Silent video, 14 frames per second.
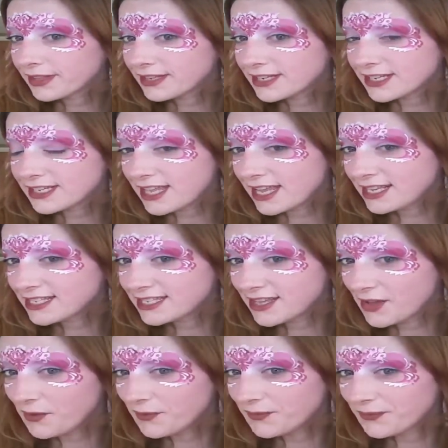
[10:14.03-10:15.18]
just like
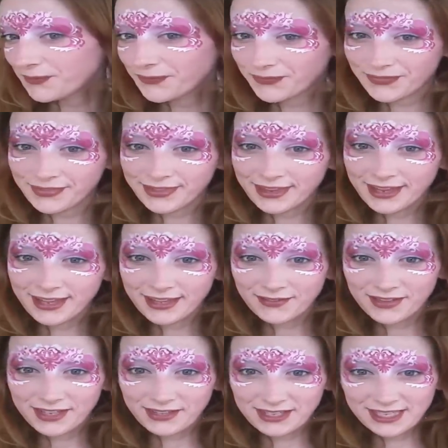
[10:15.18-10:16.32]
so.
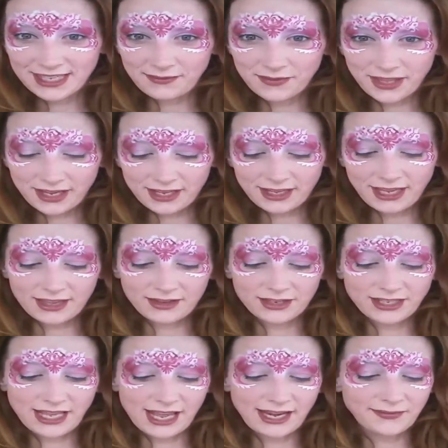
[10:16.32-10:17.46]
Do the same thing on the other
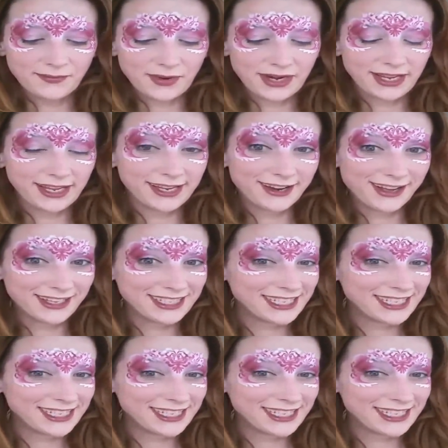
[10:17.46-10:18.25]
side, bringing it all